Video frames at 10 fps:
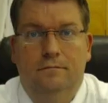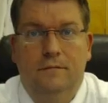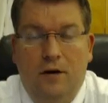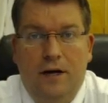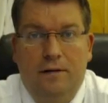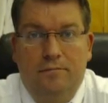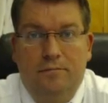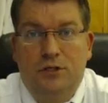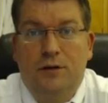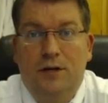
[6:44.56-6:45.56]
Alright,
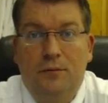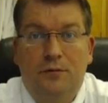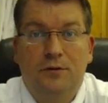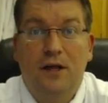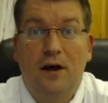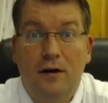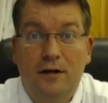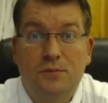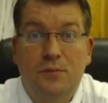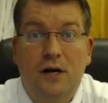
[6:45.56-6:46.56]
so I'm going to help you with the
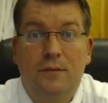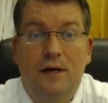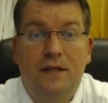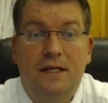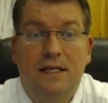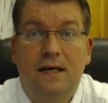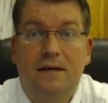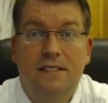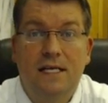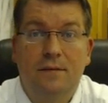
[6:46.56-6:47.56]
hardest problem on the entire
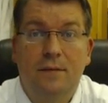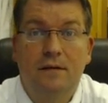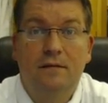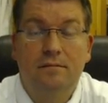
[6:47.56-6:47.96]
assignment.